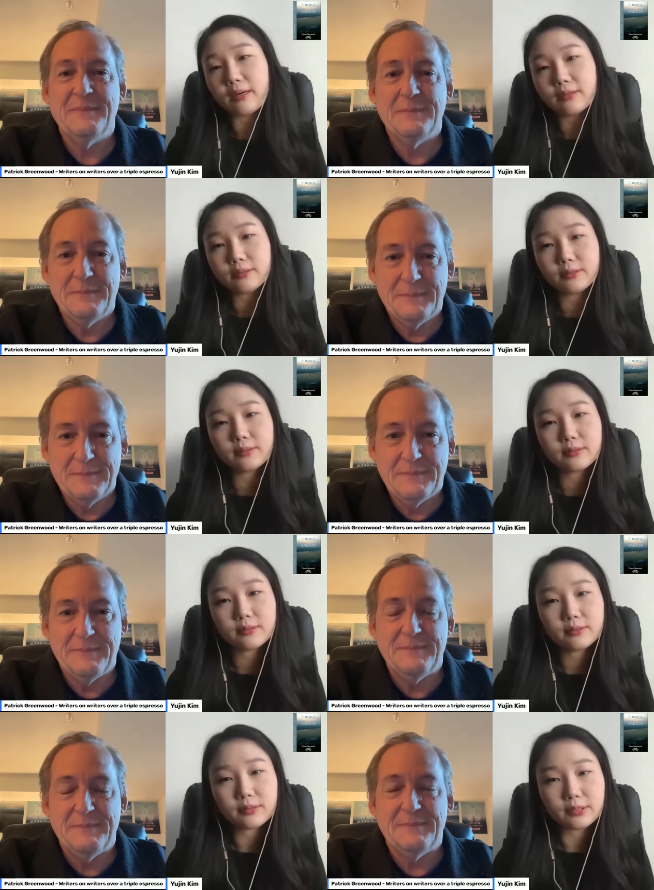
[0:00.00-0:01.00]
Speaker 1: now
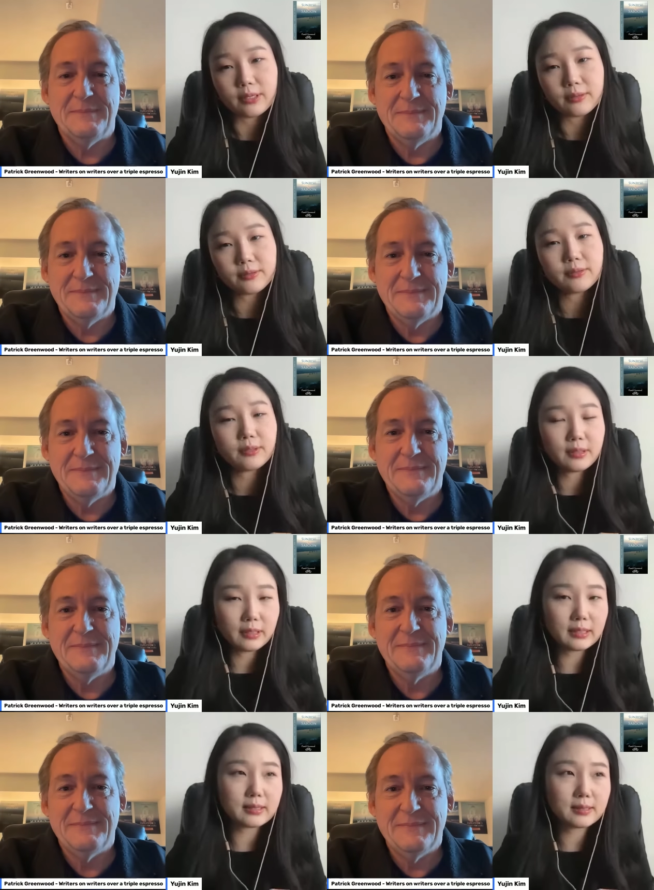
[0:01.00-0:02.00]
mm-hmm. you know
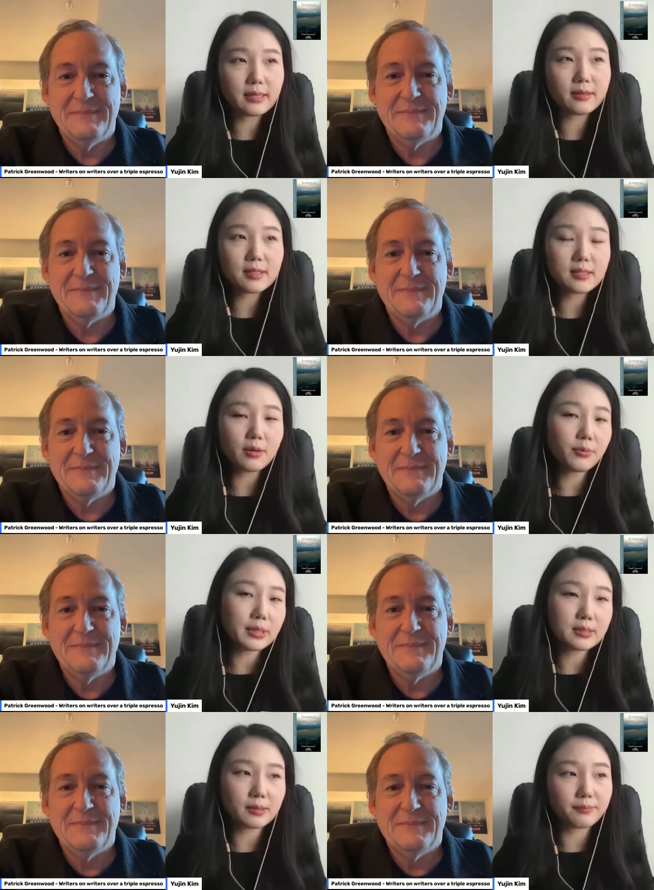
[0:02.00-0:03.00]
it's there is
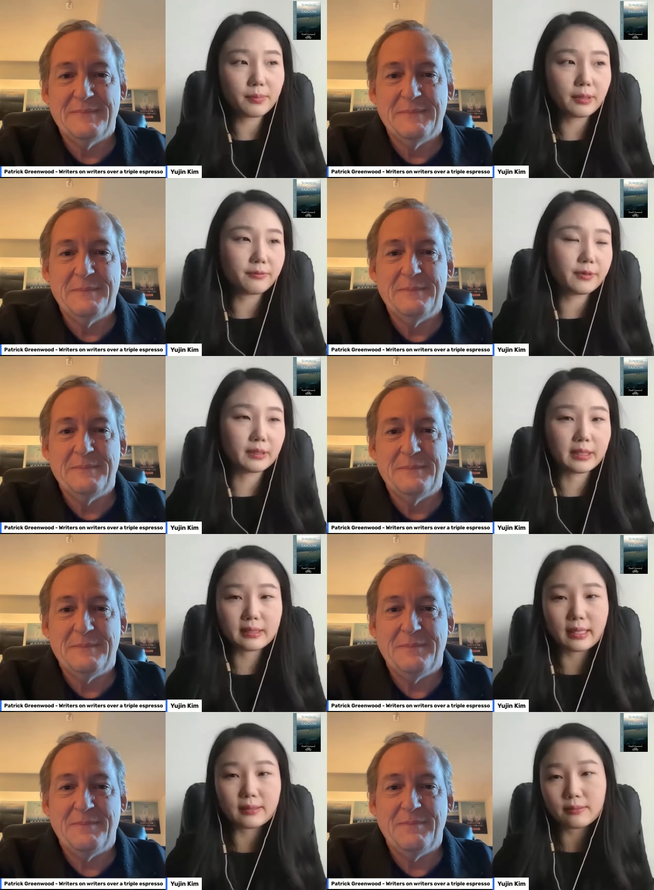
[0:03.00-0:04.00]
always a, a
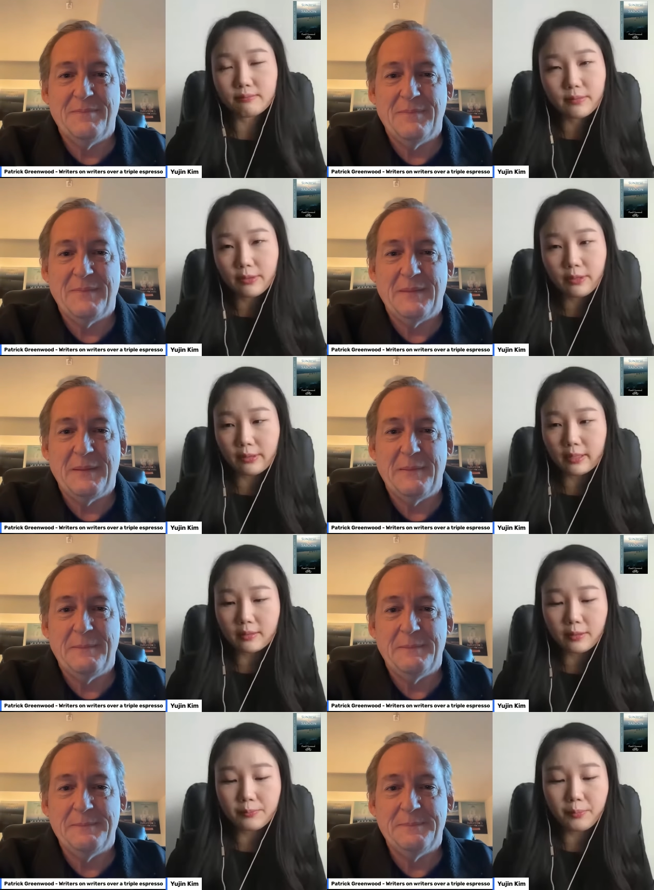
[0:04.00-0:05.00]
feeling that you know like
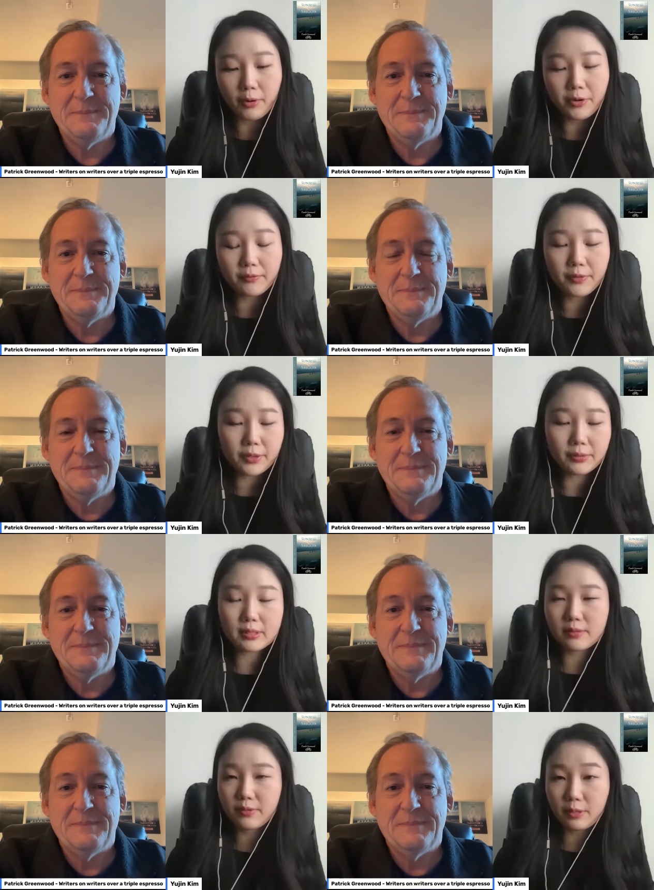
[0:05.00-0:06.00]
a, a, part of you
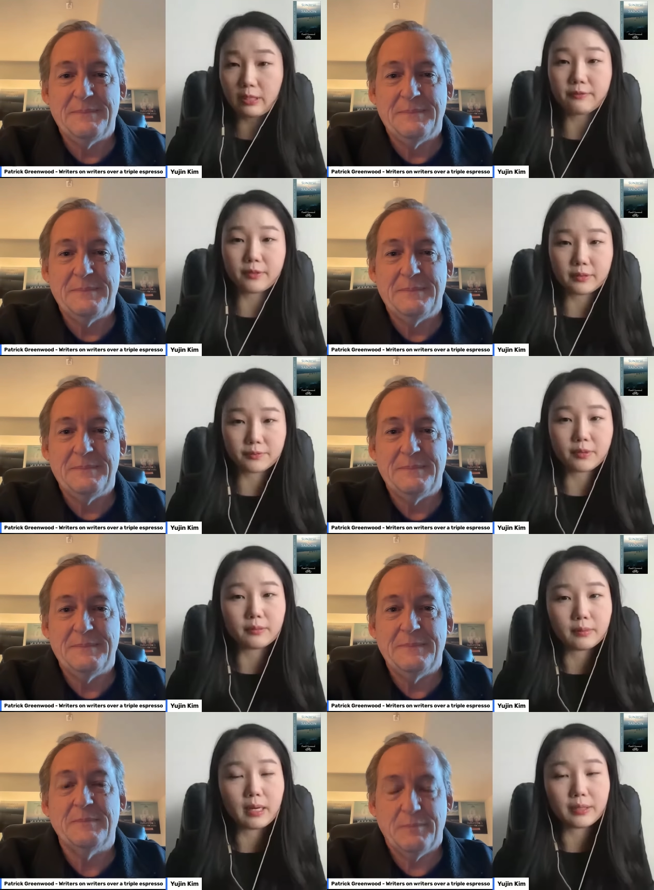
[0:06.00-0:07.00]
is different
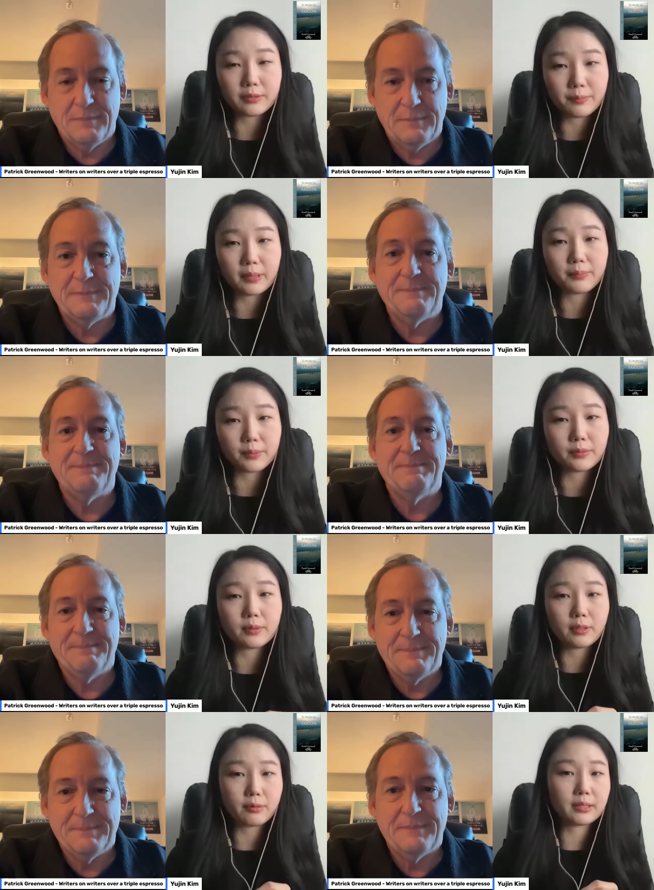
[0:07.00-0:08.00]
from other
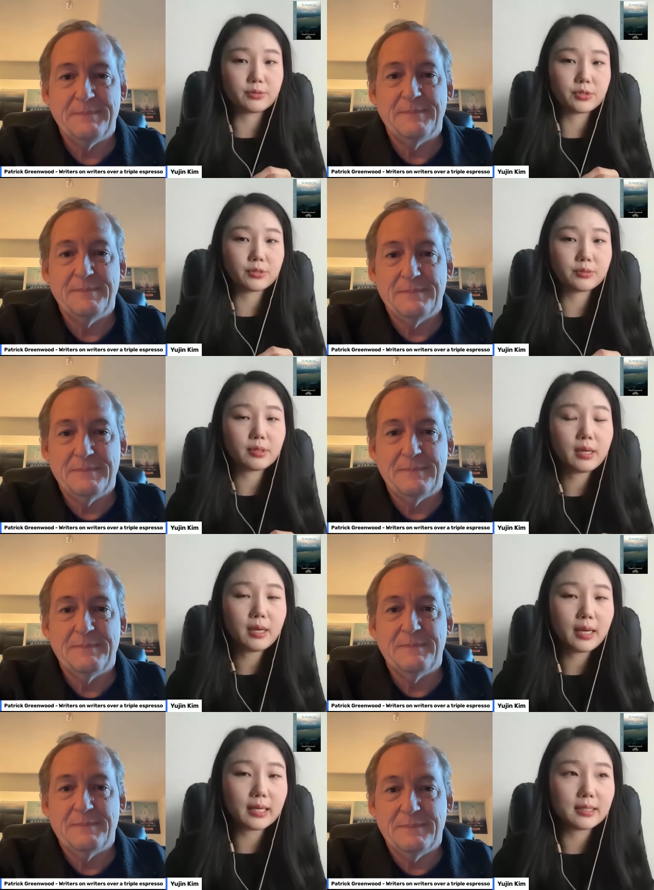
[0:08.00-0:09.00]
people around you
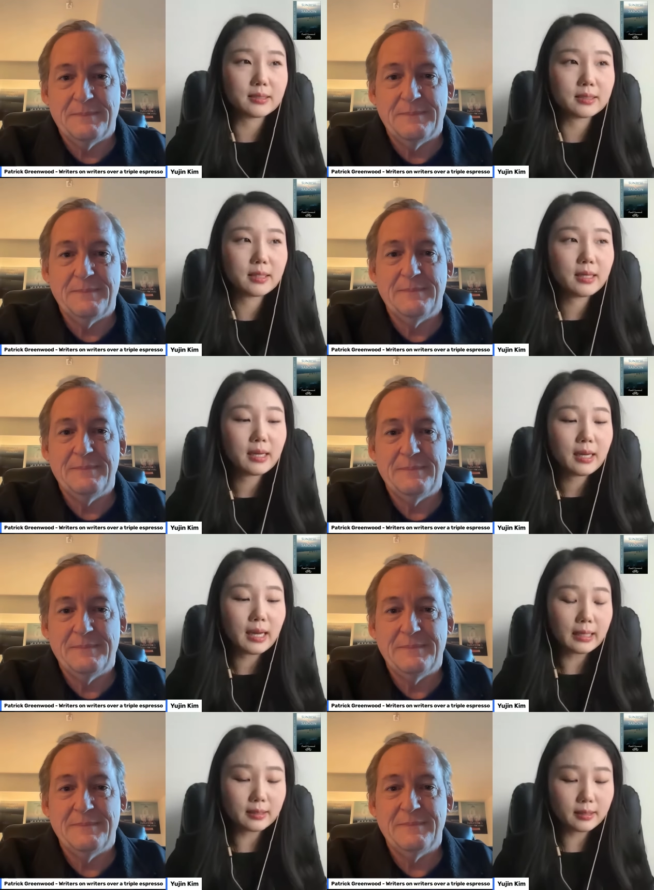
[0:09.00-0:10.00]
mm-hmm. and
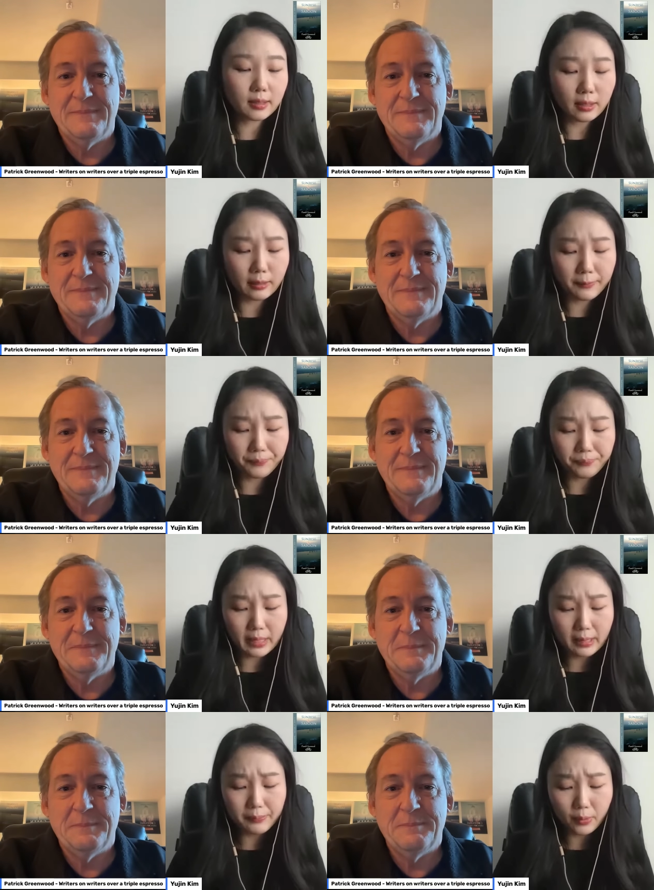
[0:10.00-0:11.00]
mm-hmm. i think the um,
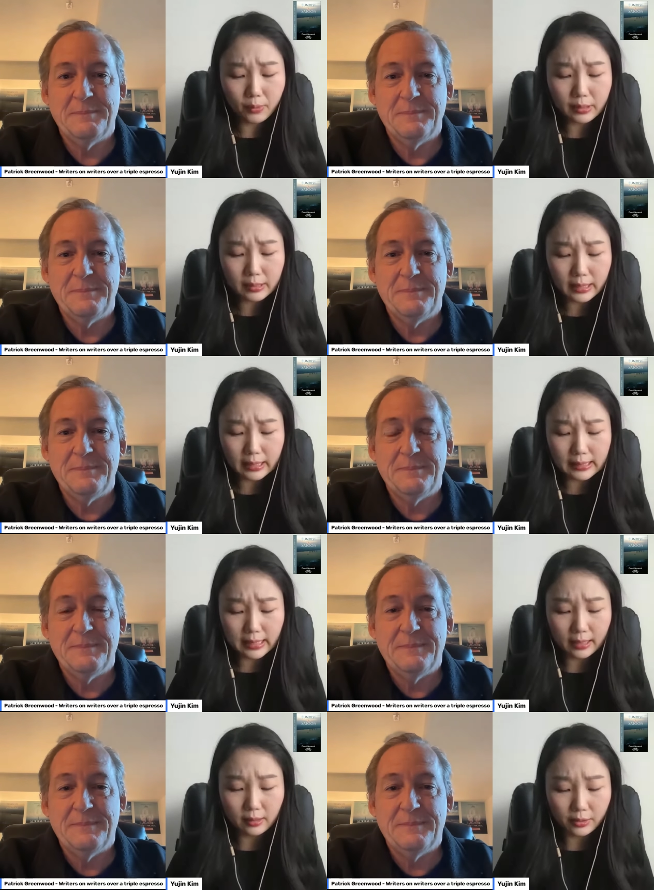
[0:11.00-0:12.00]
important thing
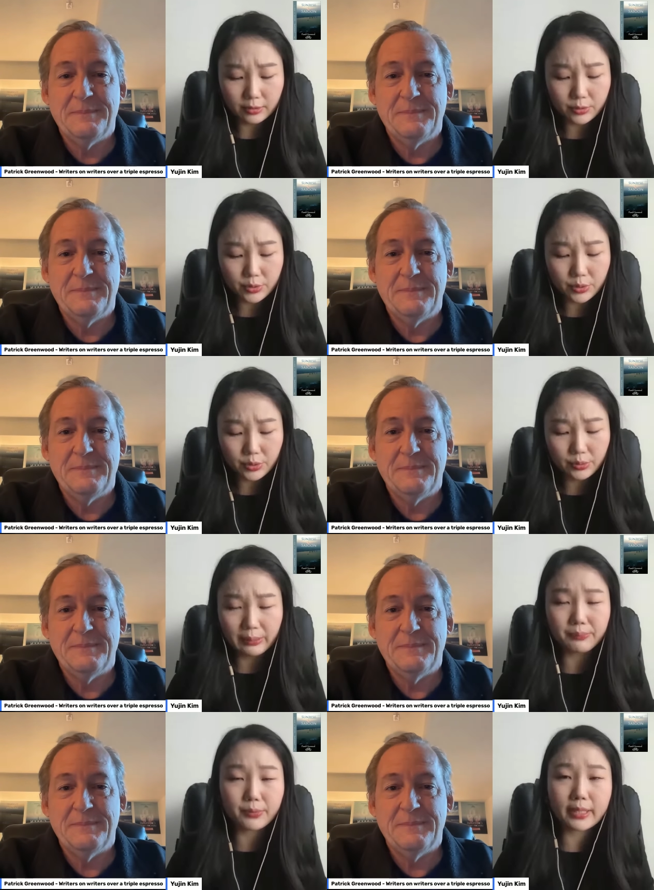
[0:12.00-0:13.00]
is i learned to
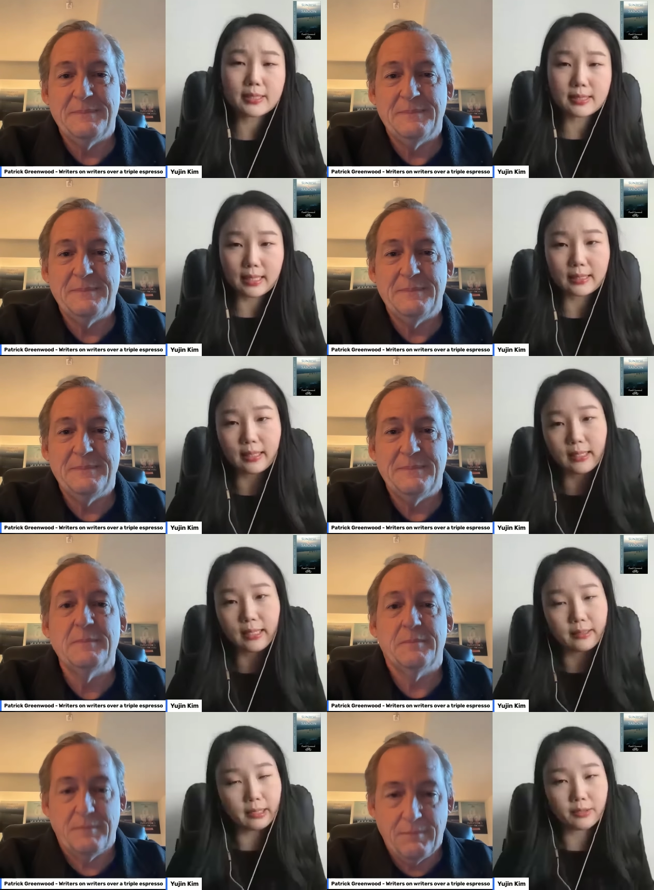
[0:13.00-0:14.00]
embrace that and
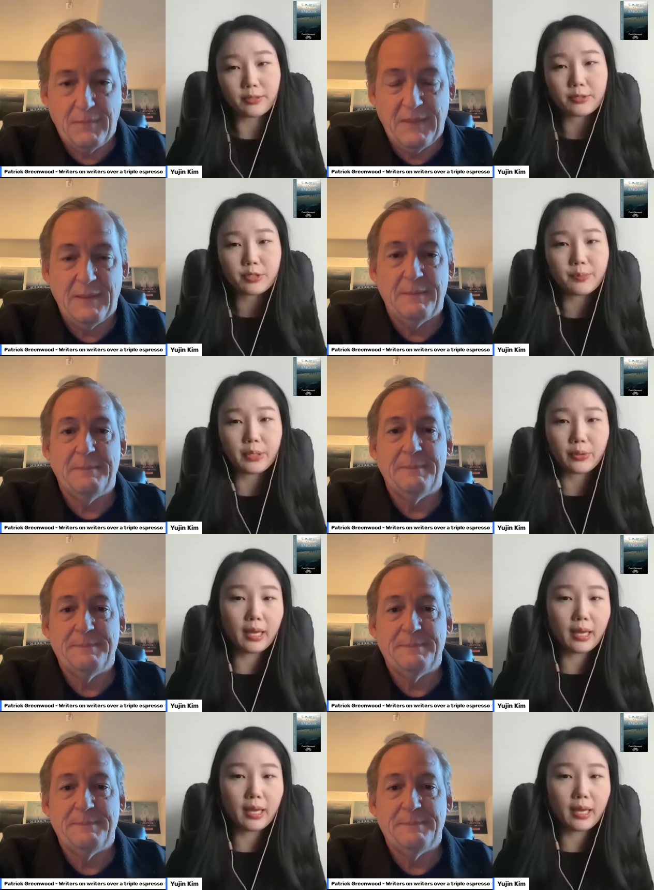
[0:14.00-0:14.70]
I, I learned to be